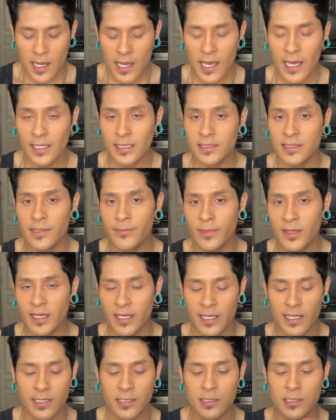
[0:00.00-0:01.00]
and dip
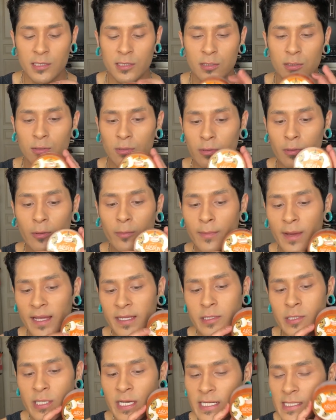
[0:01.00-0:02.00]
it into my
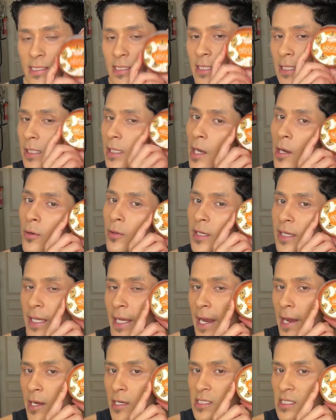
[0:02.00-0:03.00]
trusty
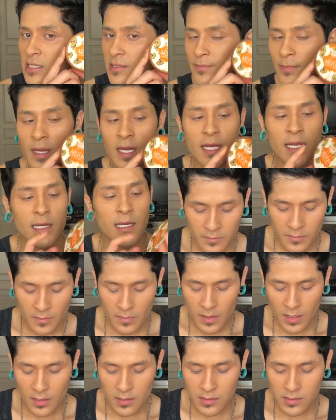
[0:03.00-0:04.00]
Coty Airspun.
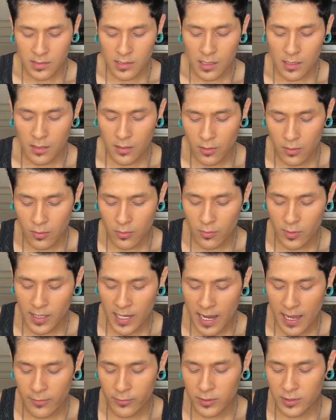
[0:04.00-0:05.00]
So what
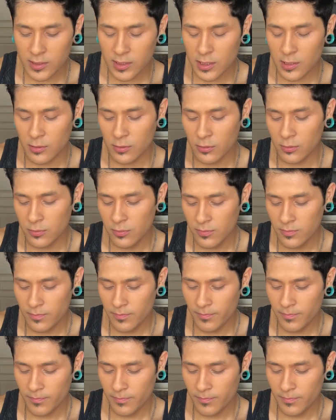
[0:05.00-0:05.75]
I will do